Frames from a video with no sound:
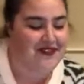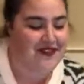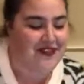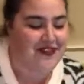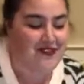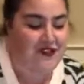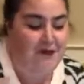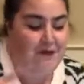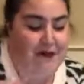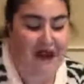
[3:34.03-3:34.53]

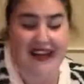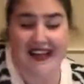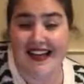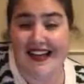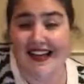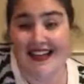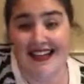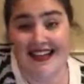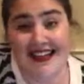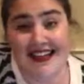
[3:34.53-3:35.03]
So Becca
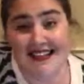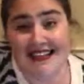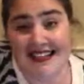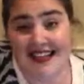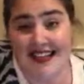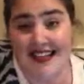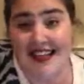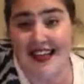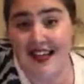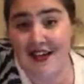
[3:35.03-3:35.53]
and Nessity,
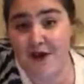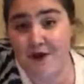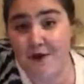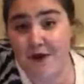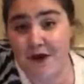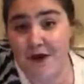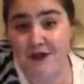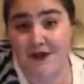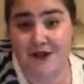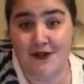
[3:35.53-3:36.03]
thank you
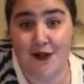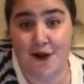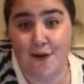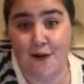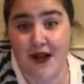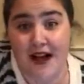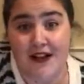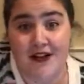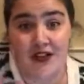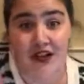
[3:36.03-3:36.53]
both so
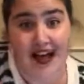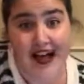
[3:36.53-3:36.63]
much.